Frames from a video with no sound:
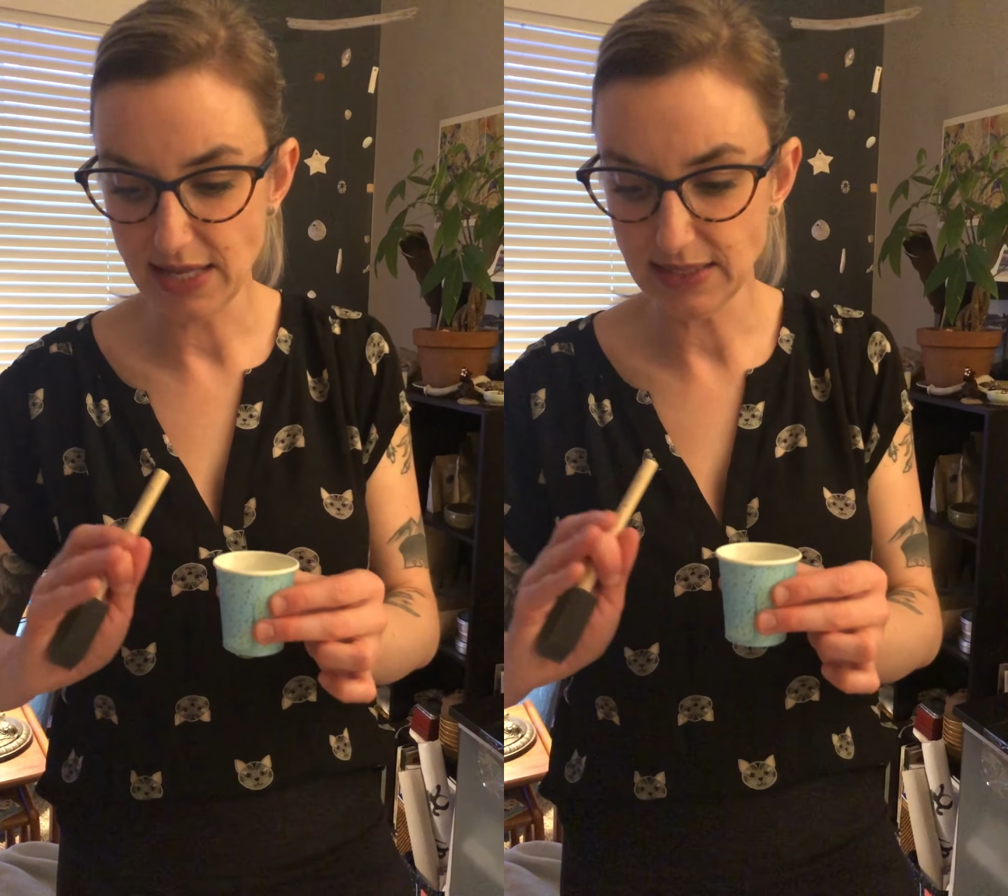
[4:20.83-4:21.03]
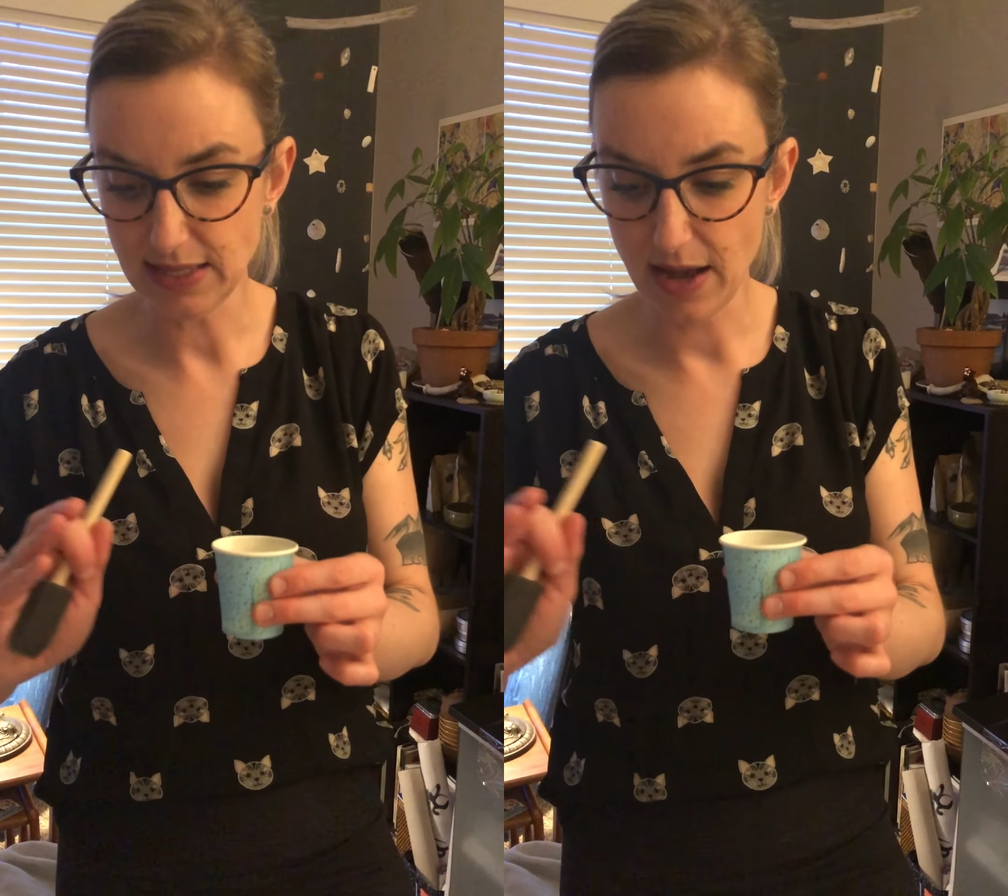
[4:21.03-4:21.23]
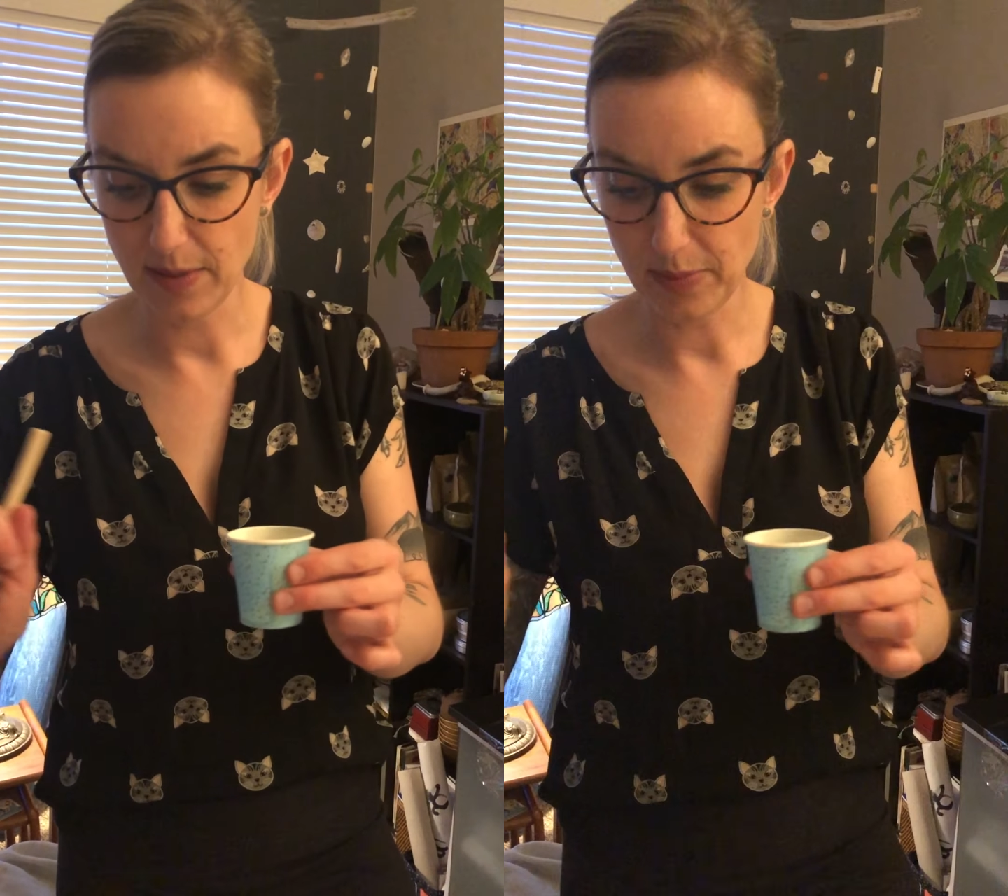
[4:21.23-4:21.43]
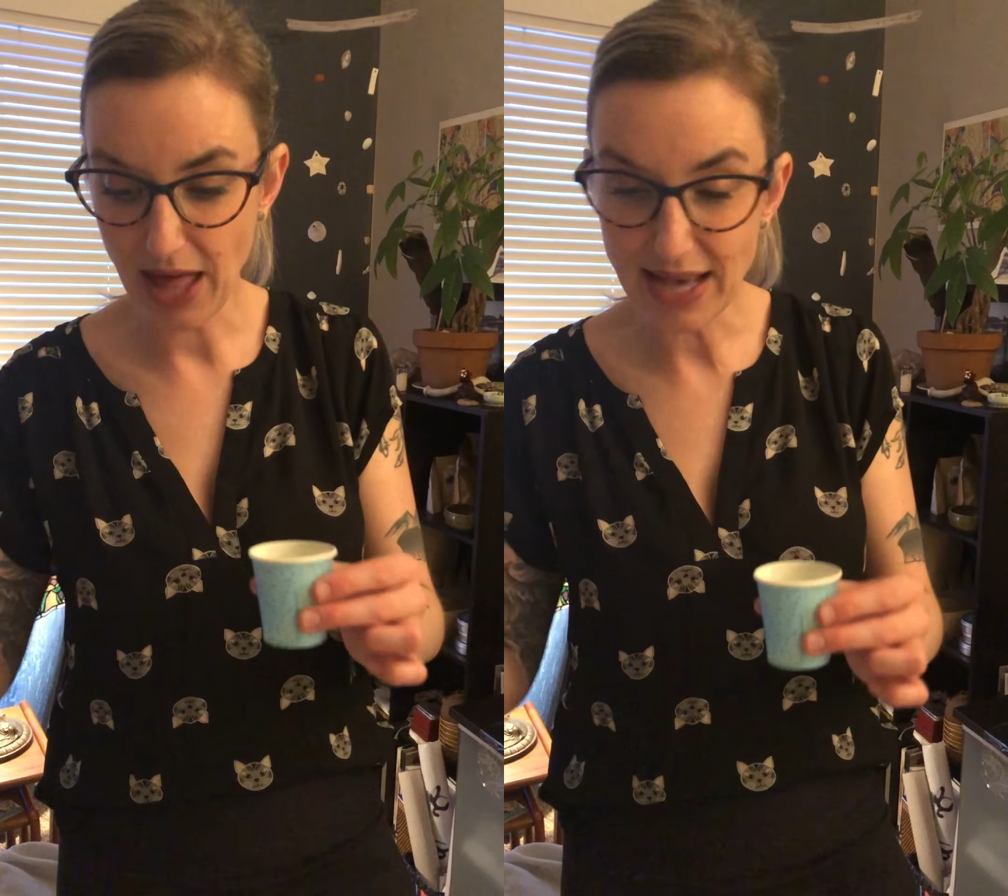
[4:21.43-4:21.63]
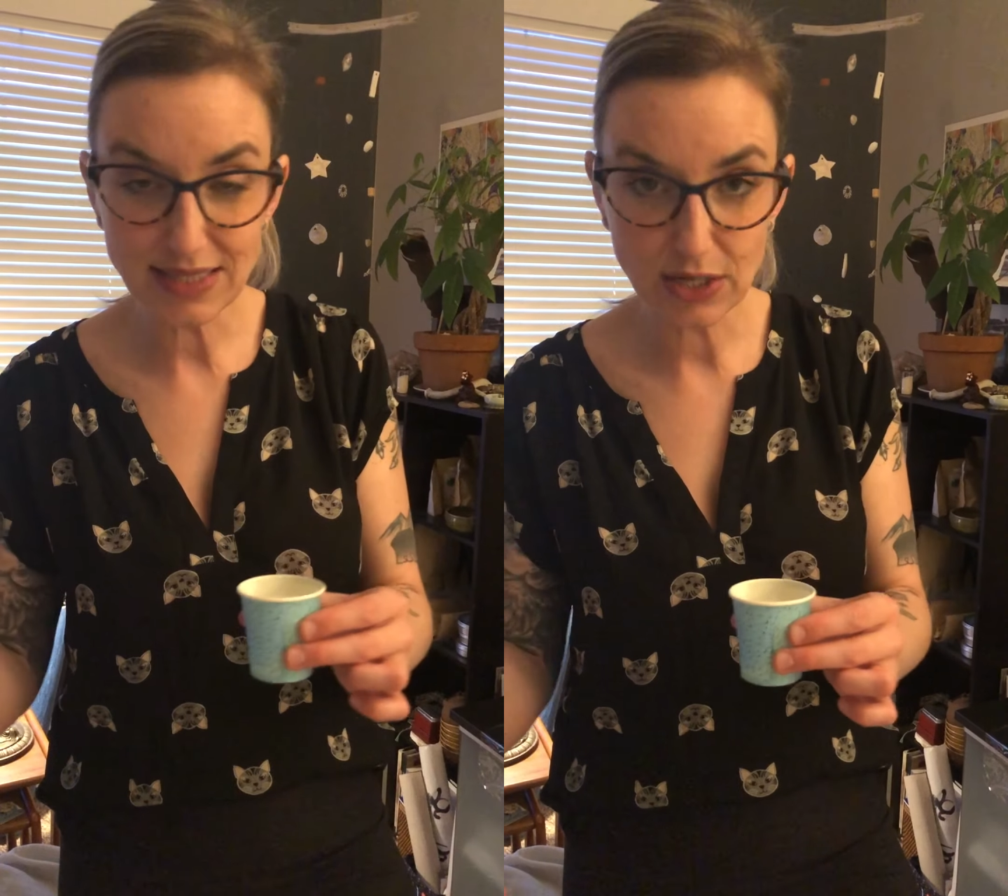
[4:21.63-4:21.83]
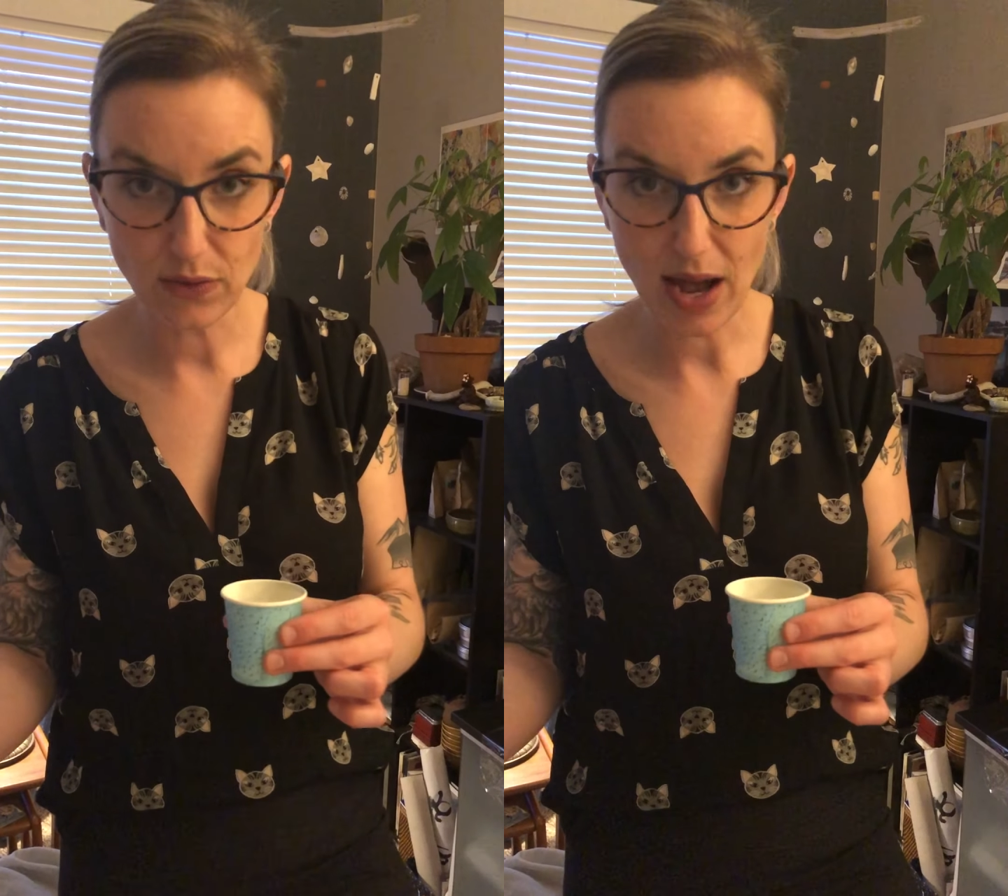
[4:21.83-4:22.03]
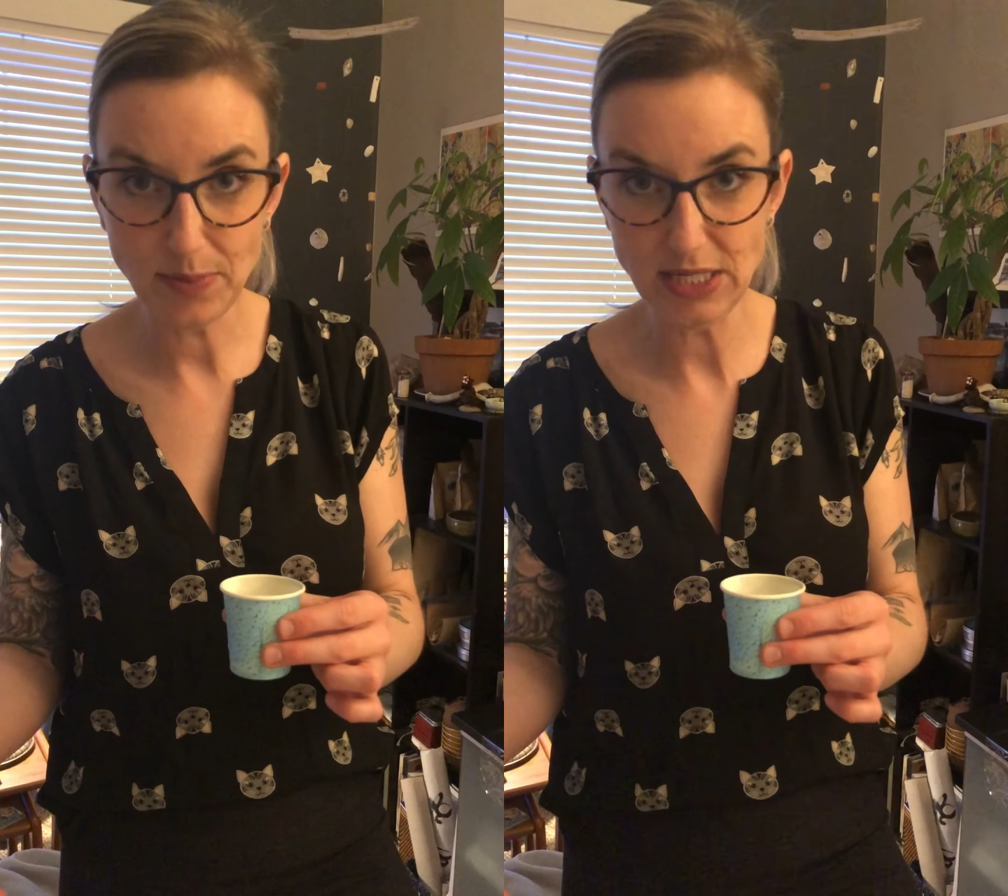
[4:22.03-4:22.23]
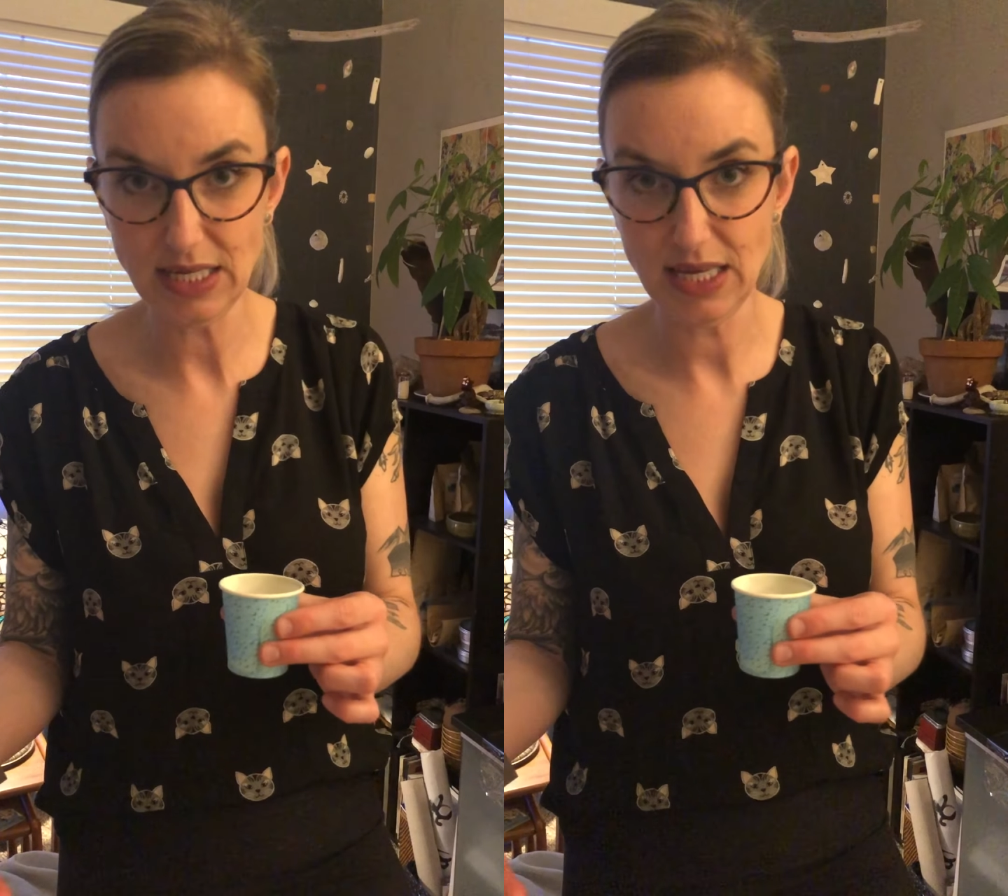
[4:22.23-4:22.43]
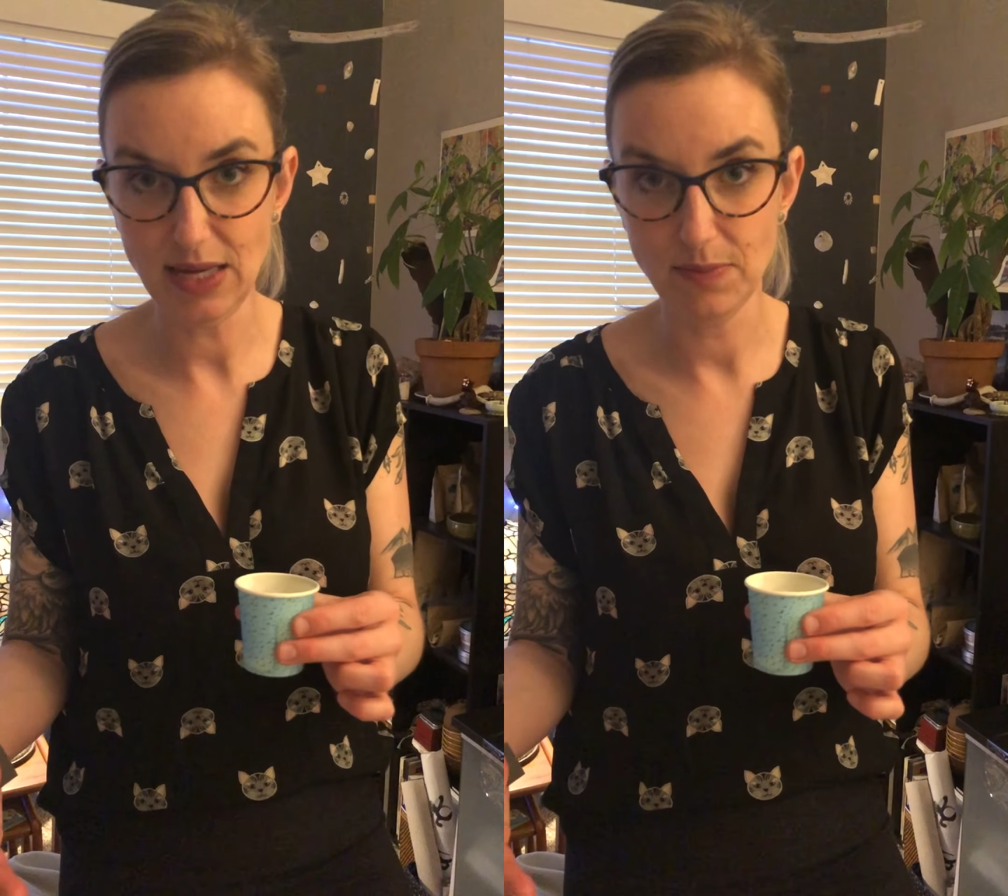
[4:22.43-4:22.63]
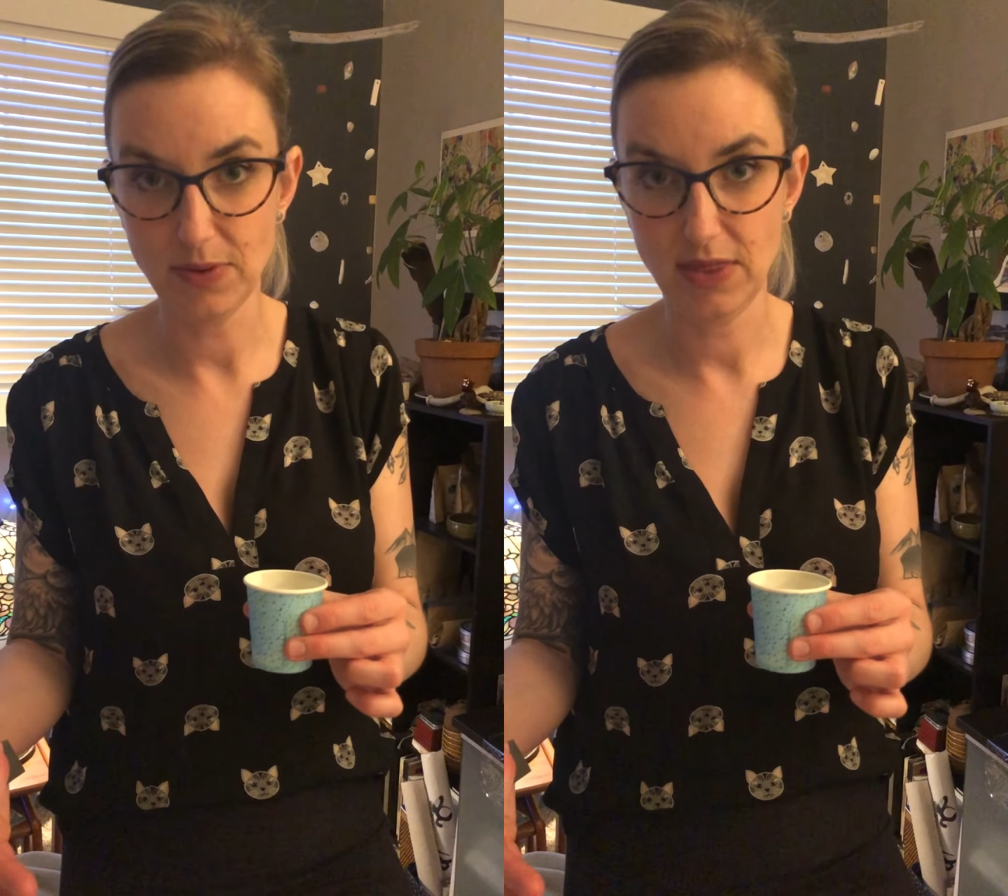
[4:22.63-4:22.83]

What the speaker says: some plastic wrap to keep